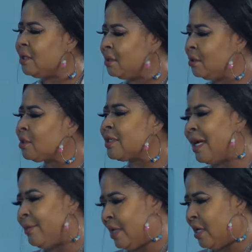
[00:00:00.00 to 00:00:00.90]
Son, just
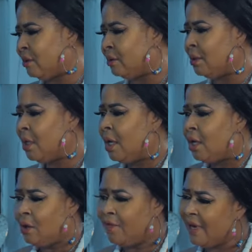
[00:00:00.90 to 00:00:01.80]
calm
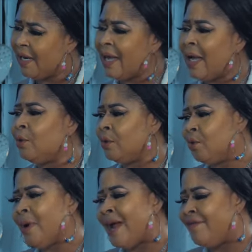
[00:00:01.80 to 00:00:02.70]
down. Your father and I will
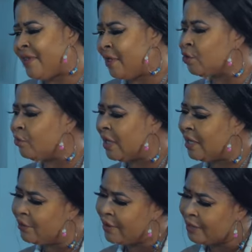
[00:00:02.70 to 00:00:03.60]
do everything to
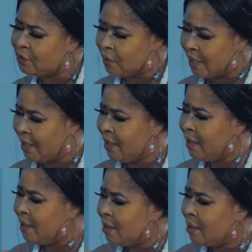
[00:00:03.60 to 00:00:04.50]
make it right,
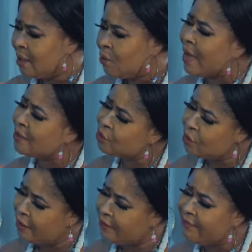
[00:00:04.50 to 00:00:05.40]
okay? We are
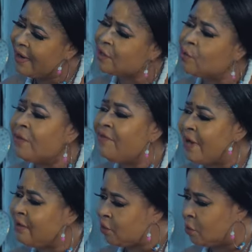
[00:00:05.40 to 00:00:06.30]
sorry, in fact, we are
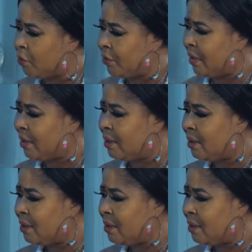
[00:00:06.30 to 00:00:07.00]
very sorry.